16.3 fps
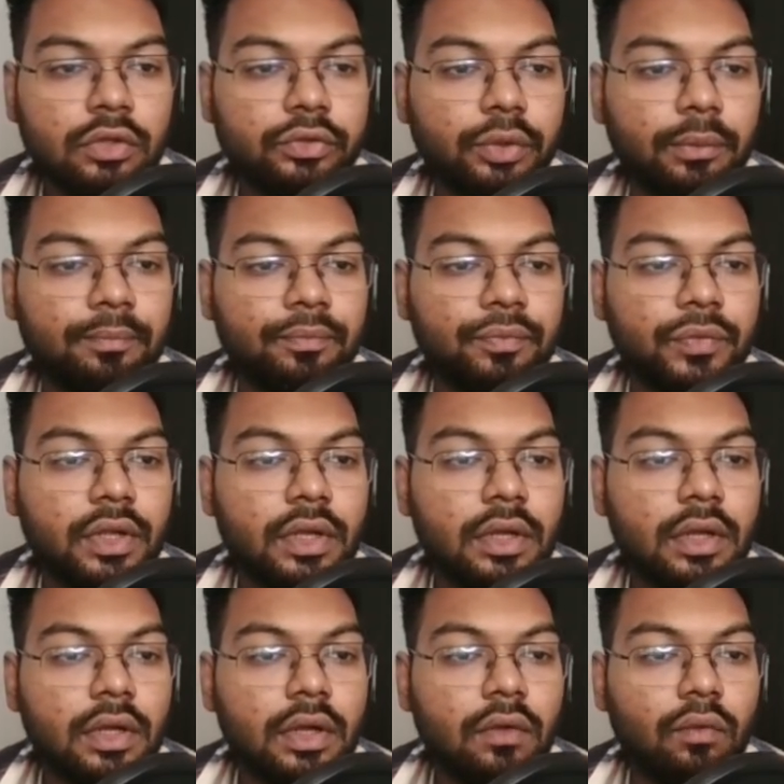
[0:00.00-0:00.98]
So
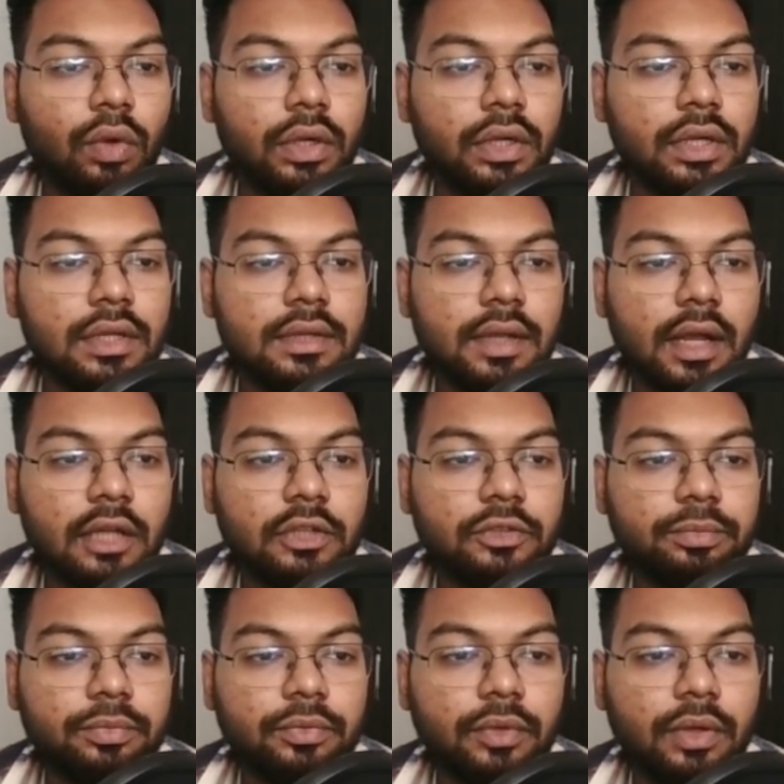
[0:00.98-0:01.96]
what is
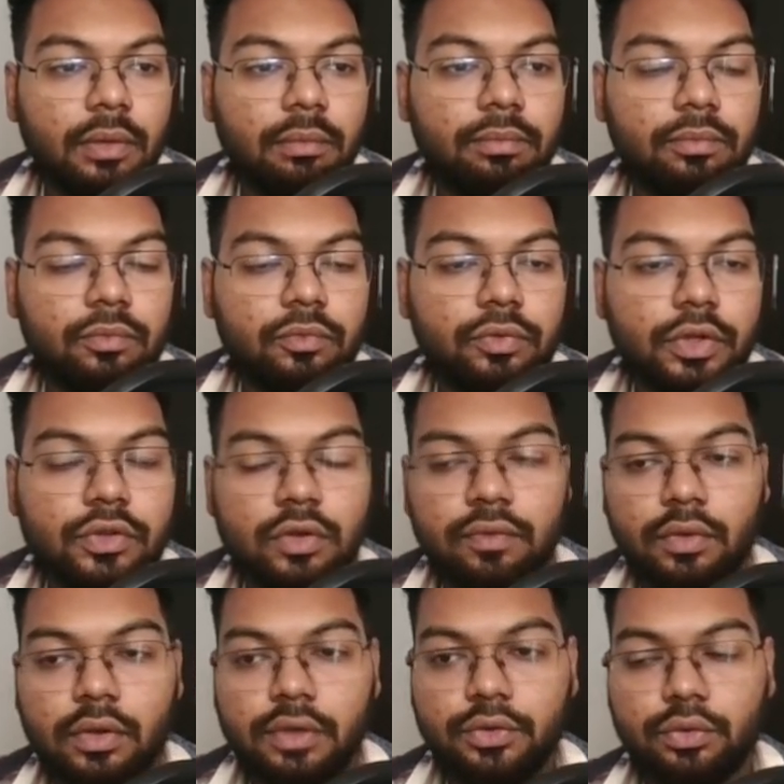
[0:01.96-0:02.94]
RASP? First
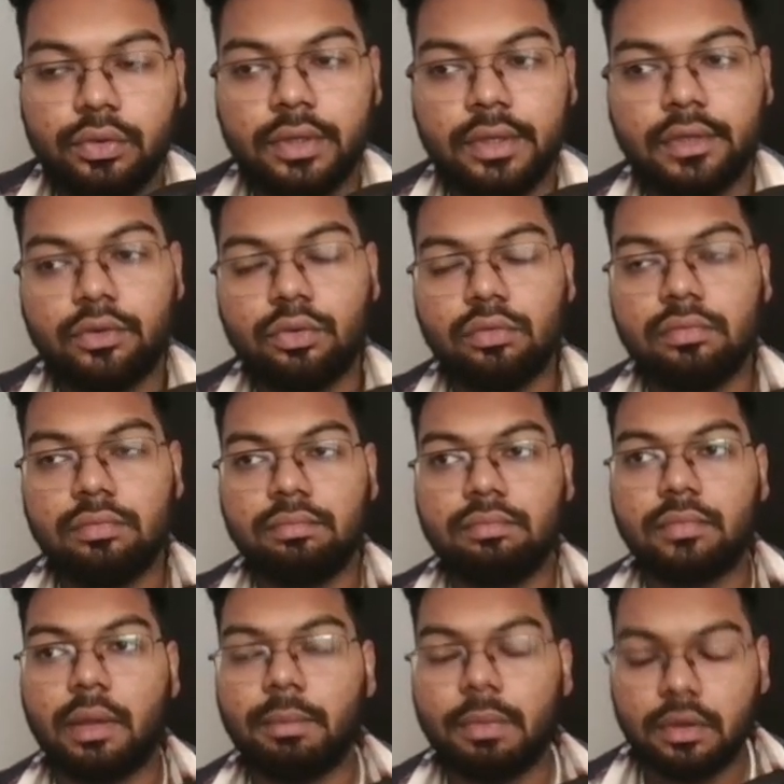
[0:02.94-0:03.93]
of all, you need to,
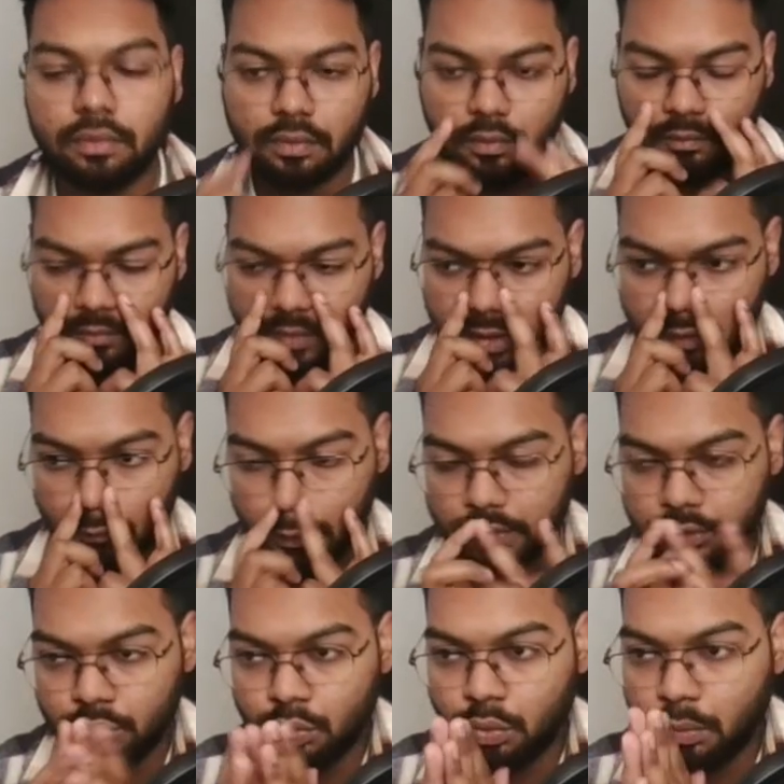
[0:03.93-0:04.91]
I mean,
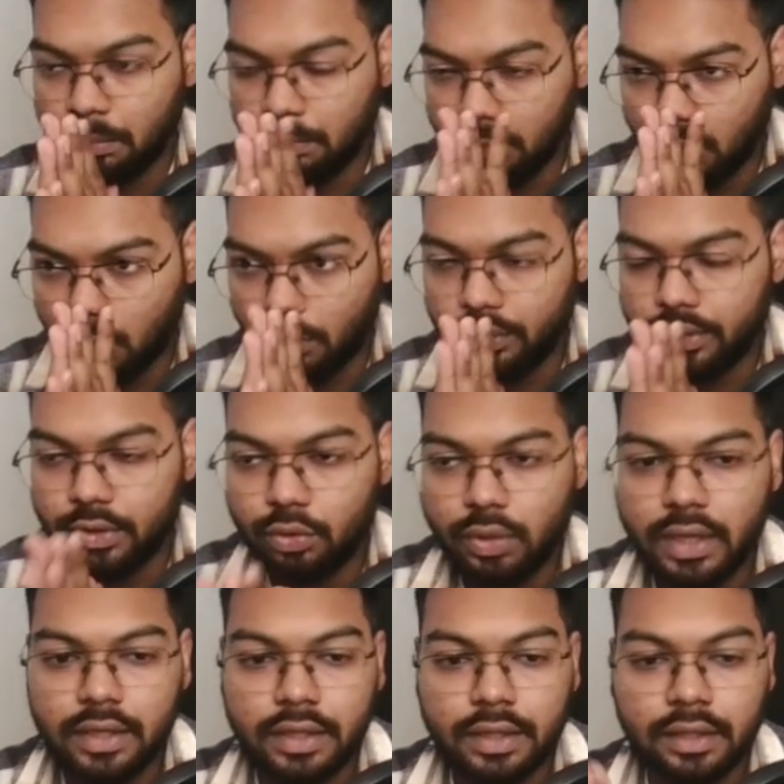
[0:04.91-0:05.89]
whenever you go
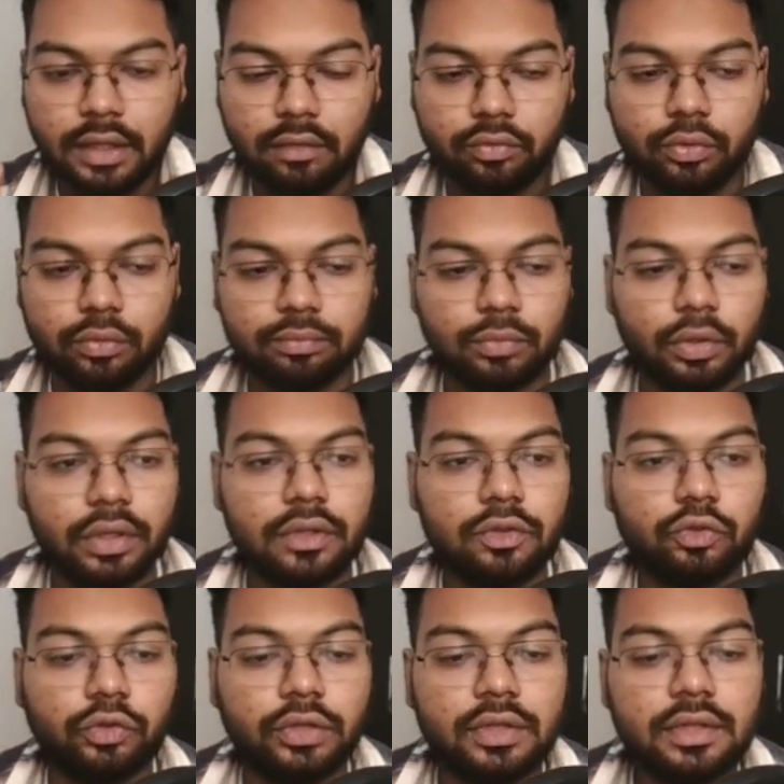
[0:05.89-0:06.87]
into an interview, okay,
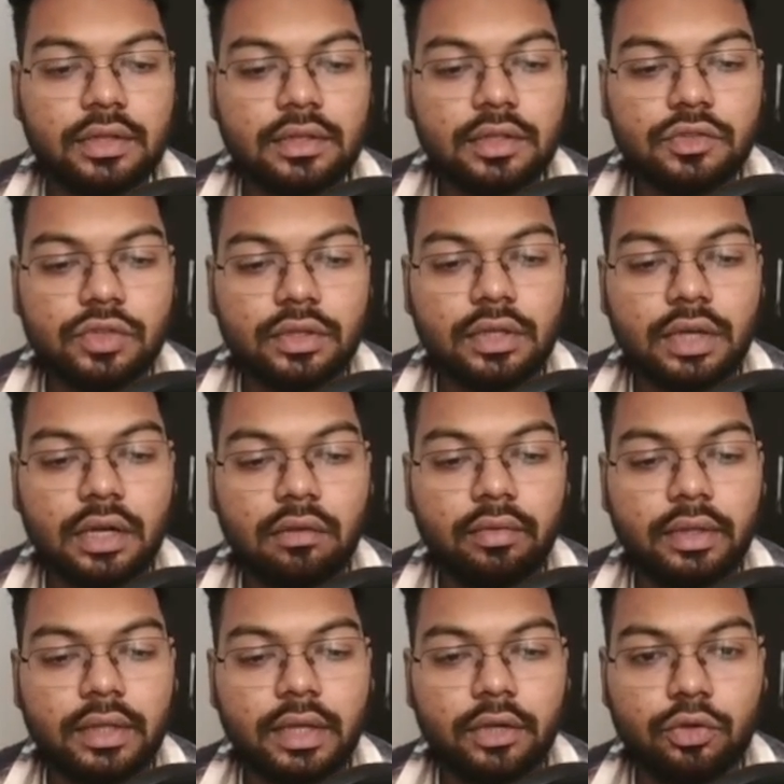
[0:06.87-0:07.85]
so this is the general
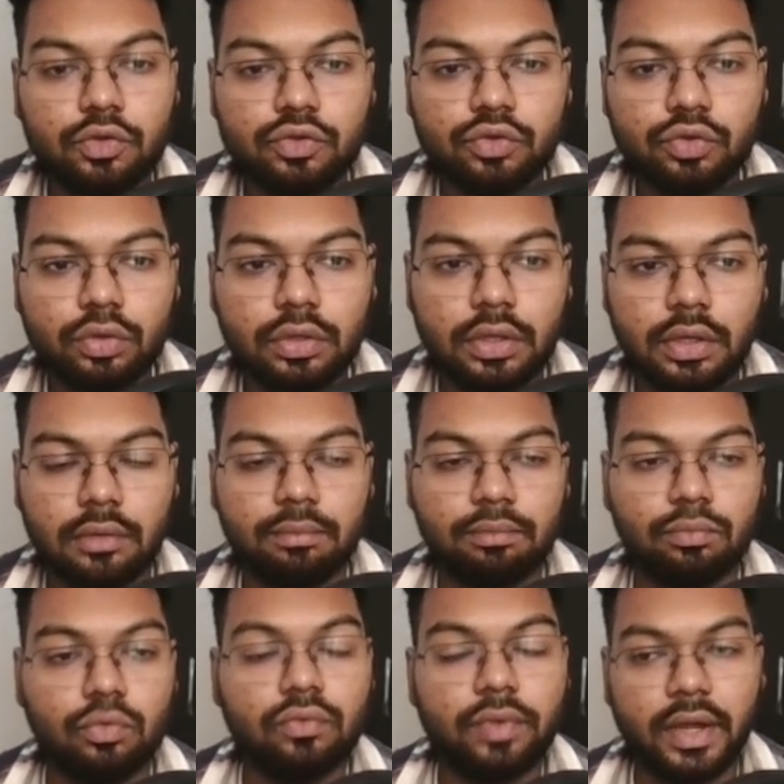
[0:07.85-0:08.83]
way that you should
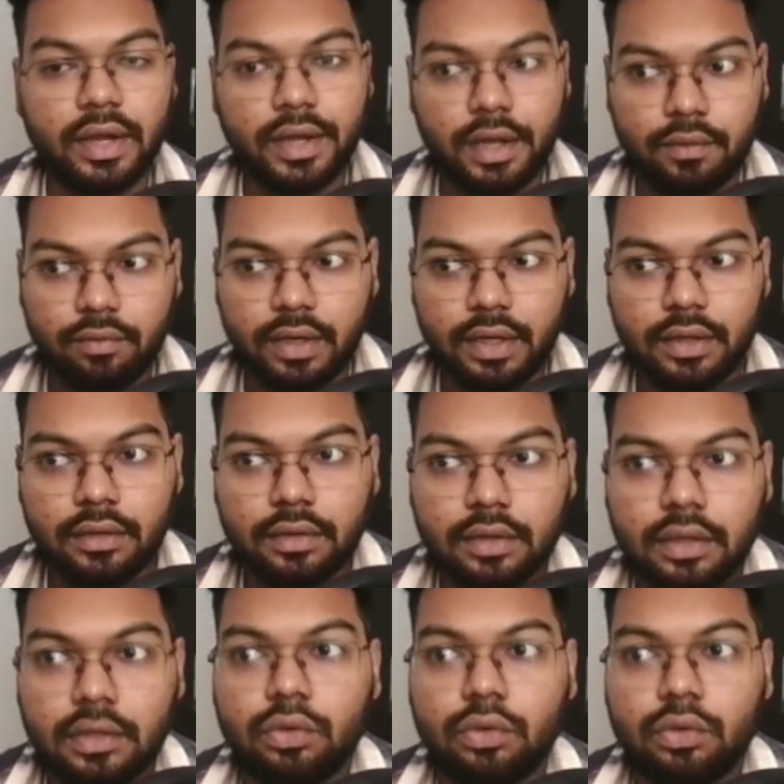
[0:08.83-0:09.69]
move ahead when